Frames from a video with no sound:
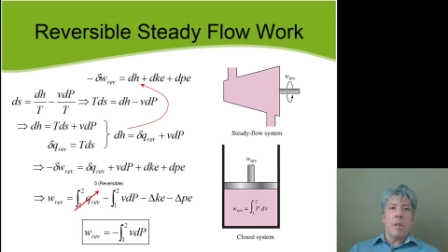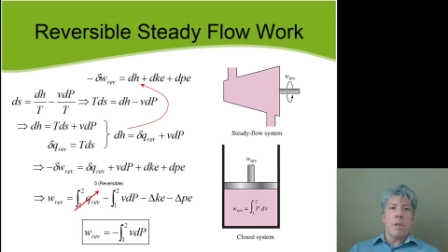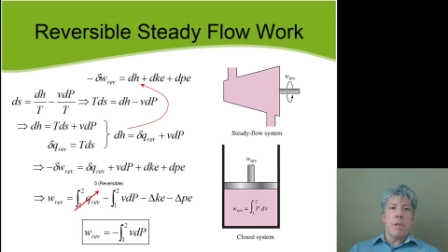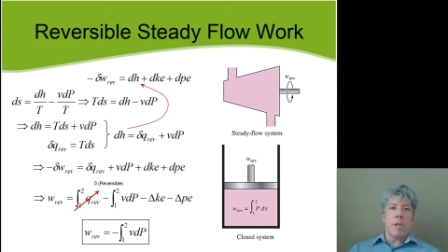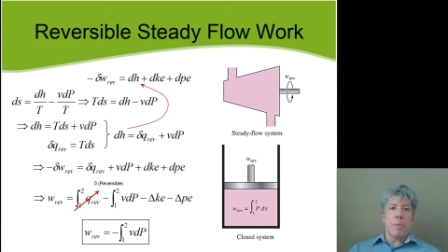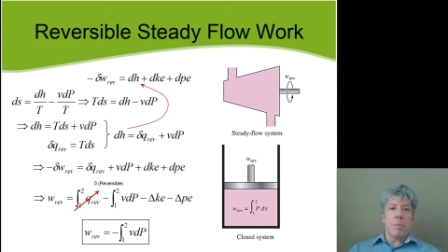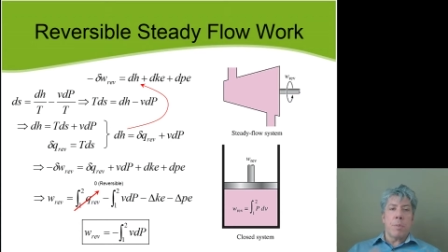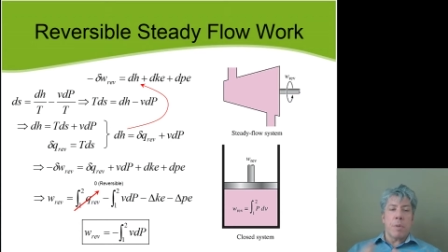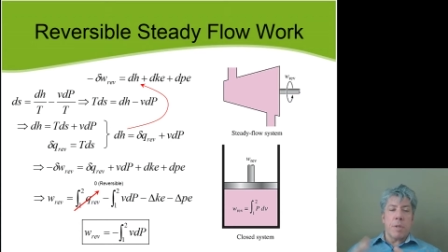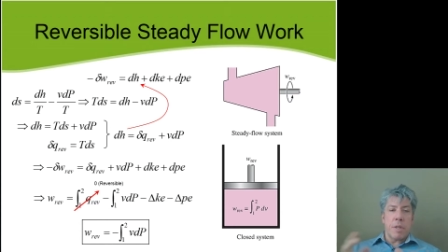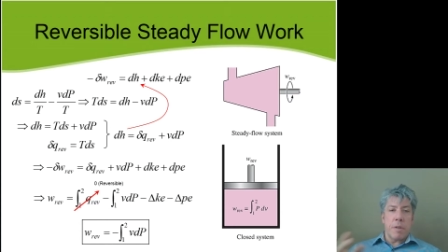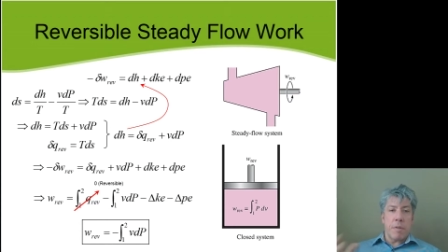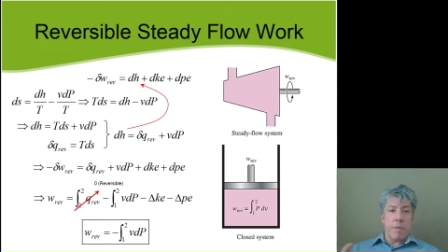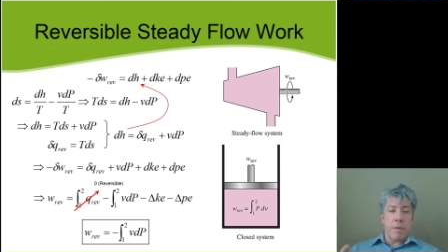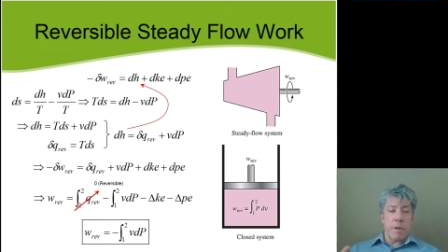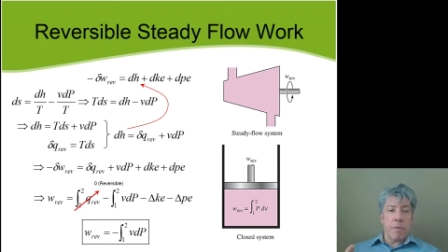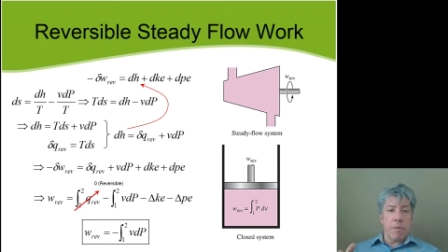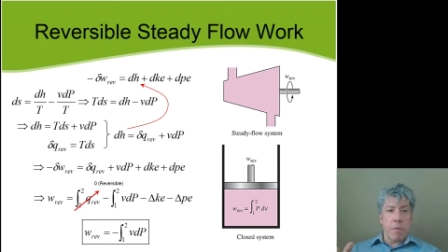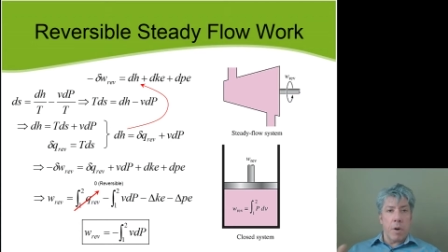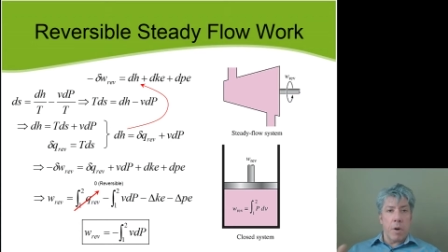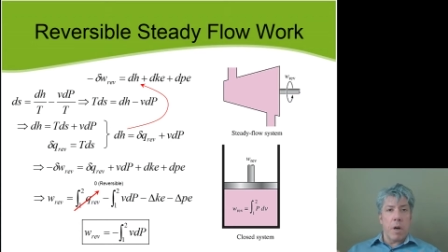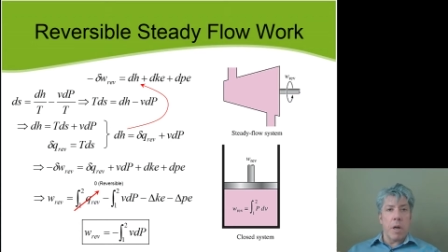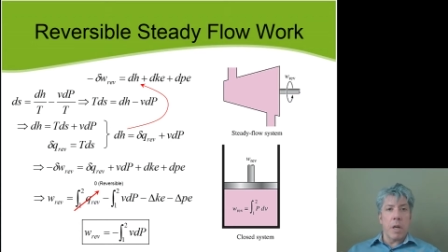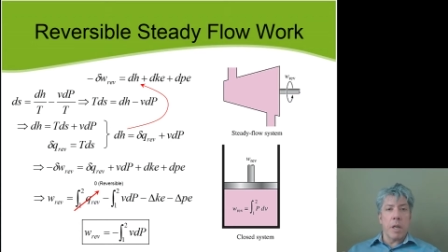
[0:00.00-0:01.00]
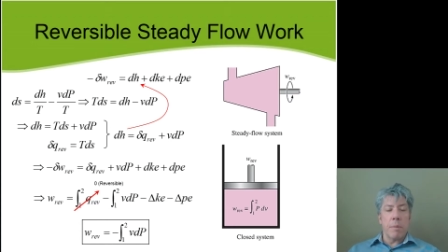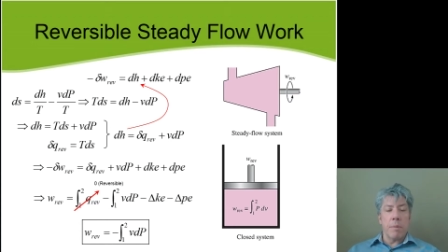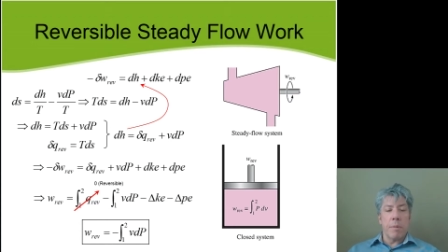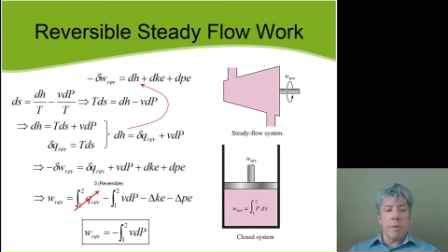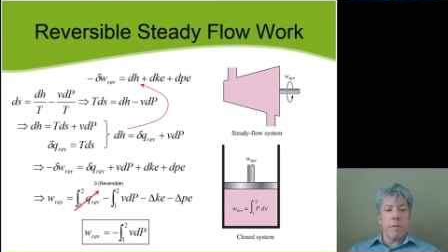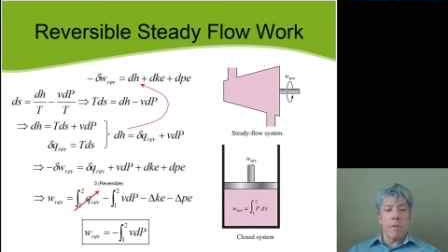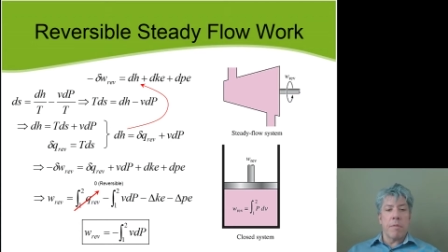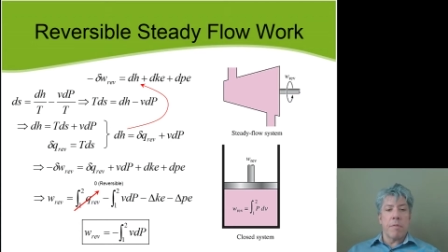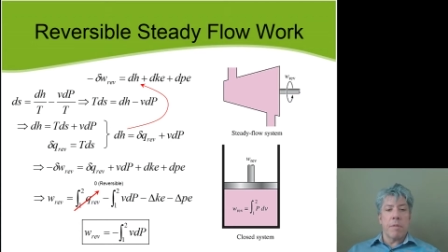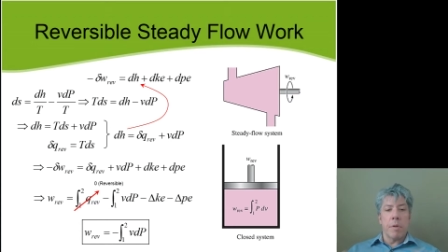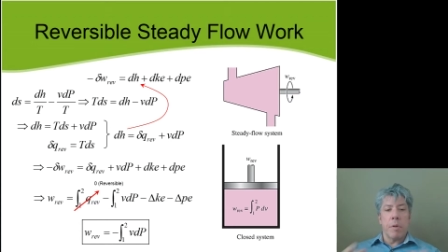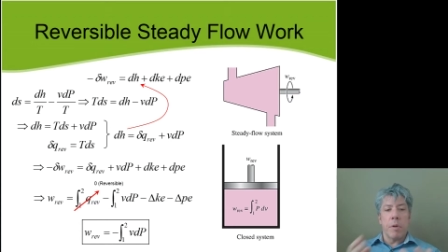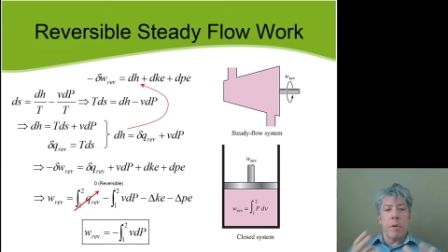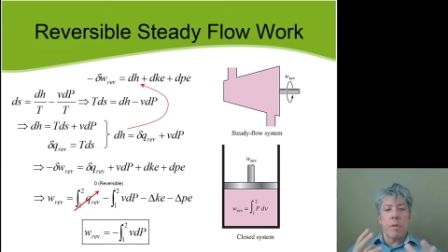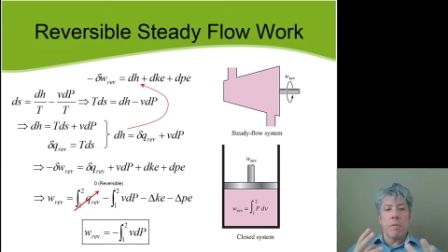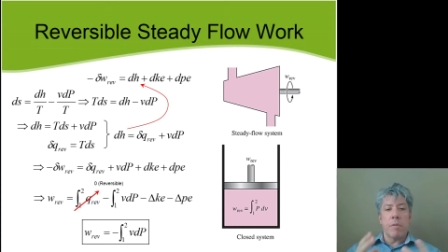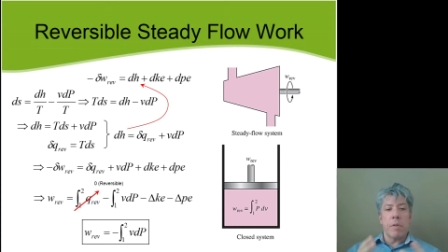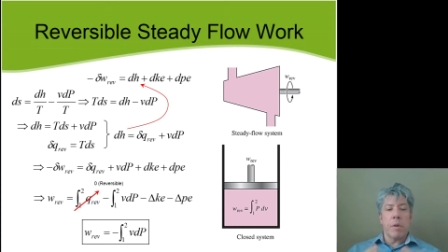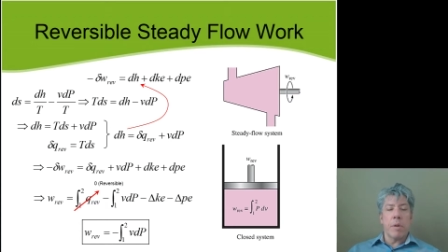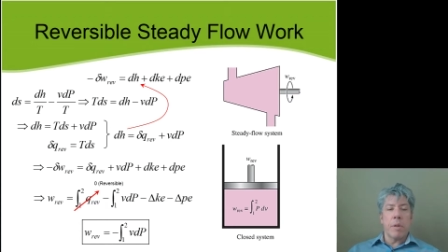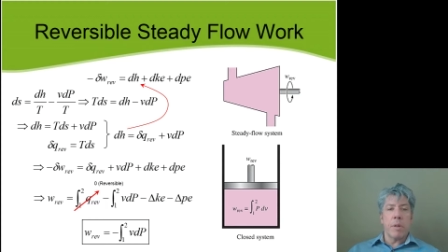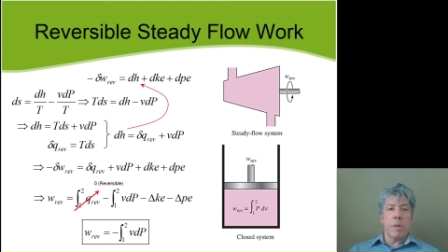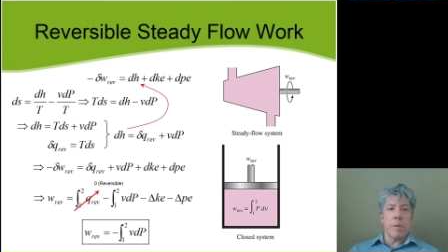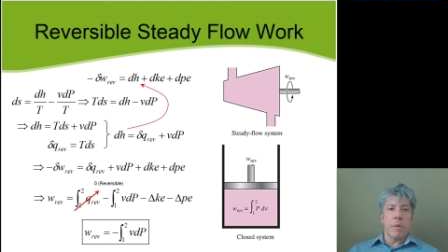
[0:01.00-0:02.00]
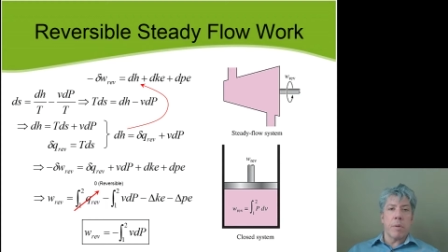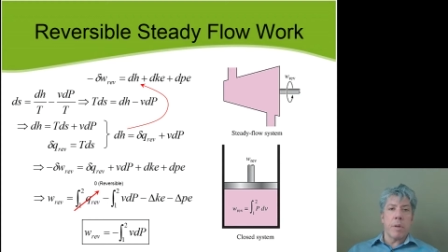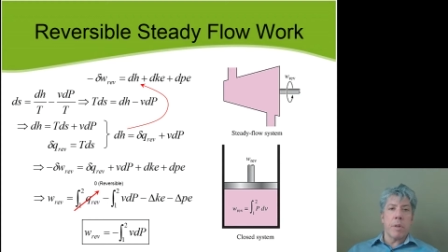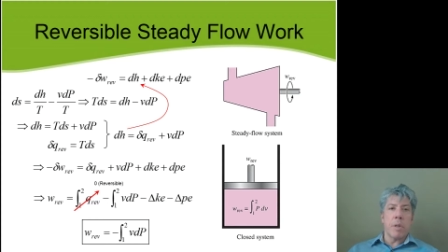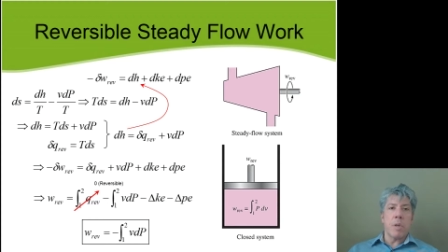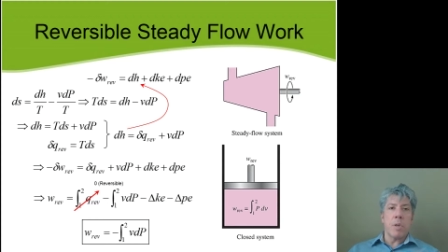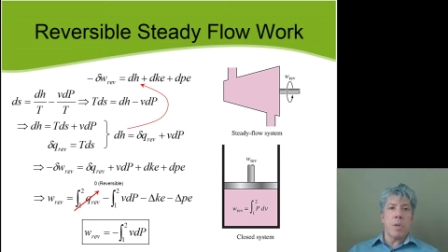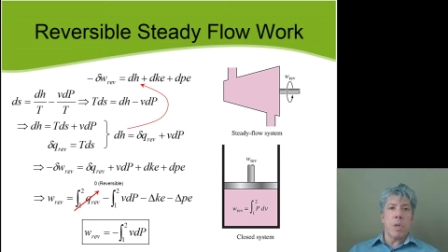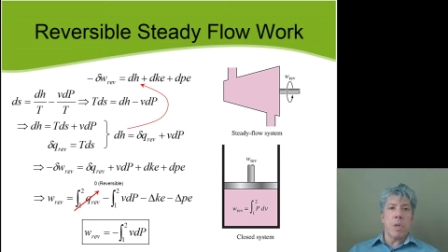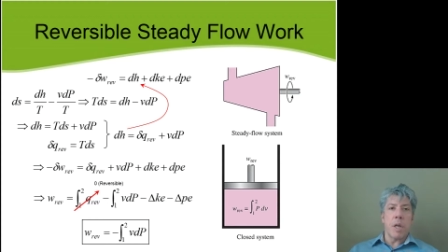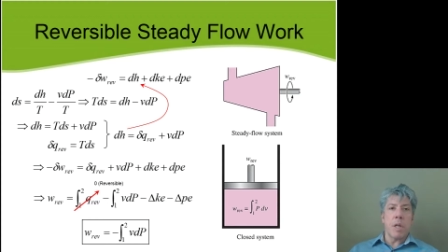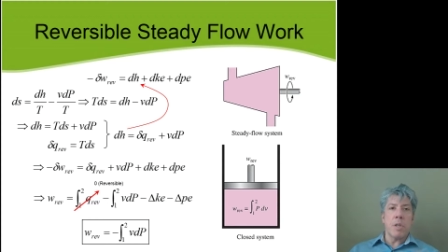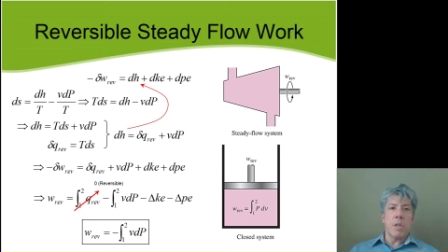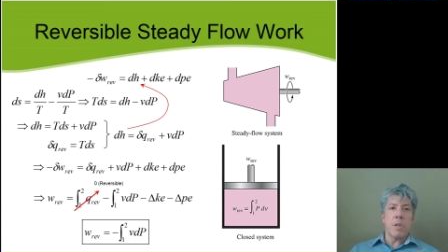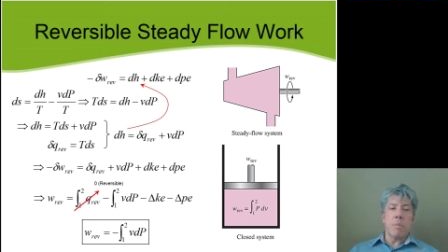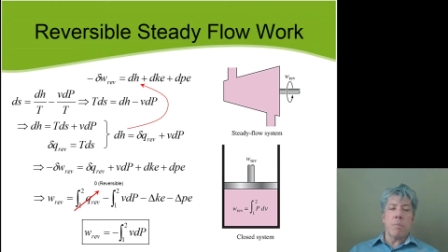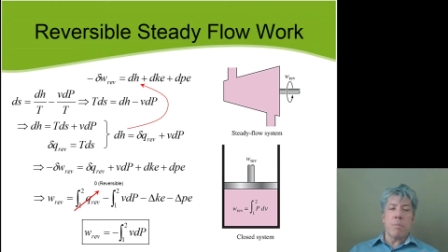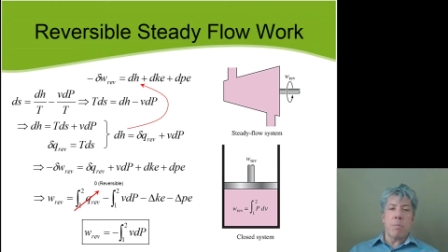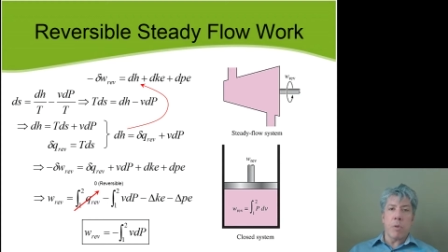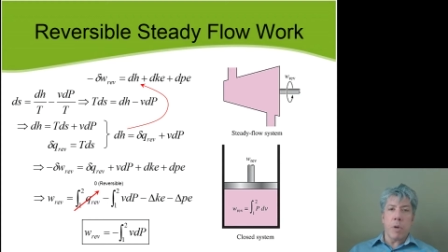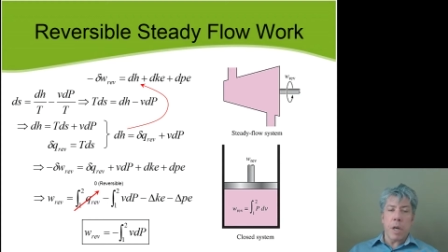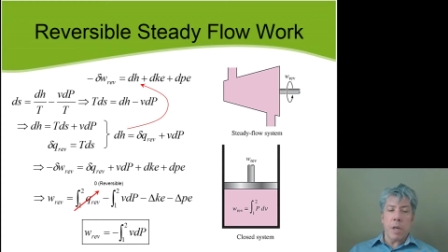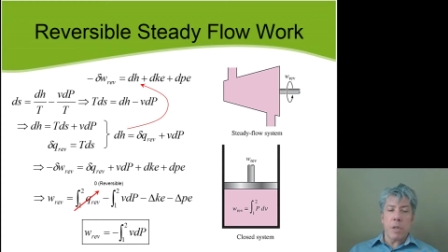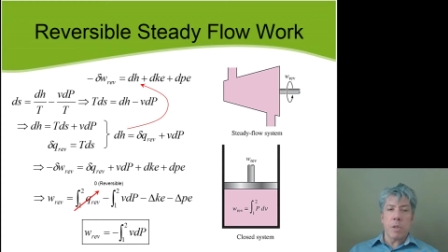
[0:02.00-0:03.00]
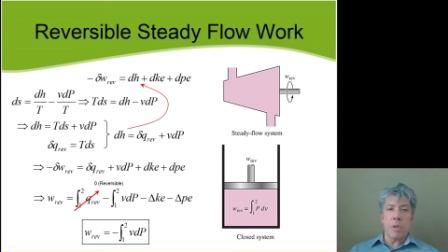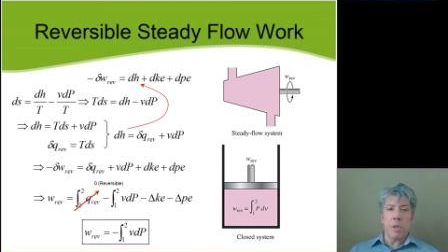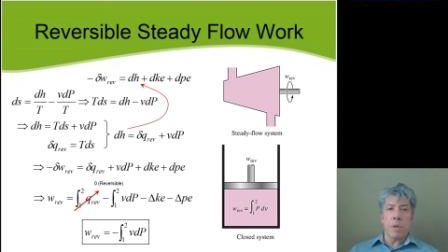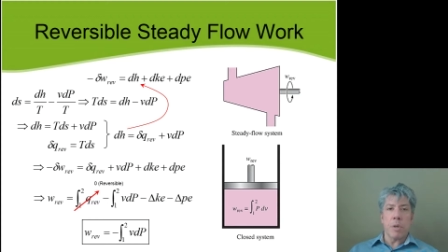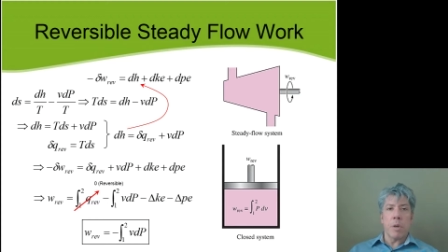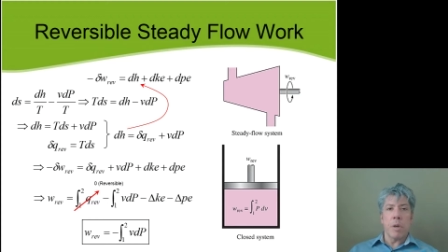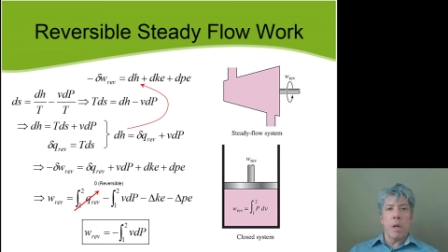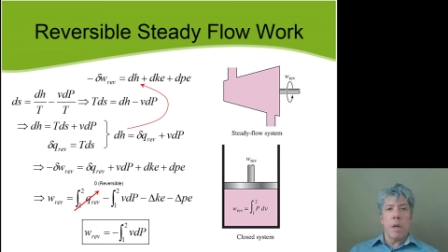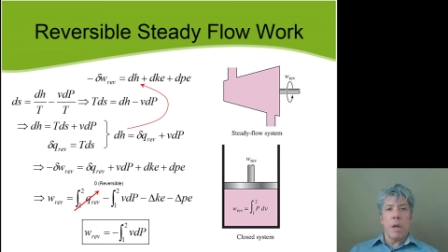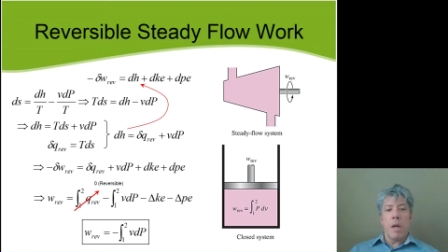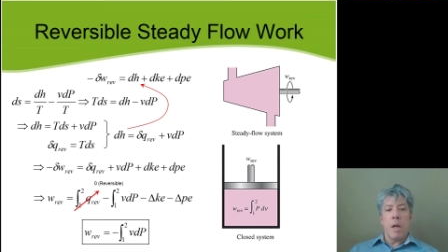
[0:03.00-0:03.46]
the specific volume of the fluid flowing through and the change in pressure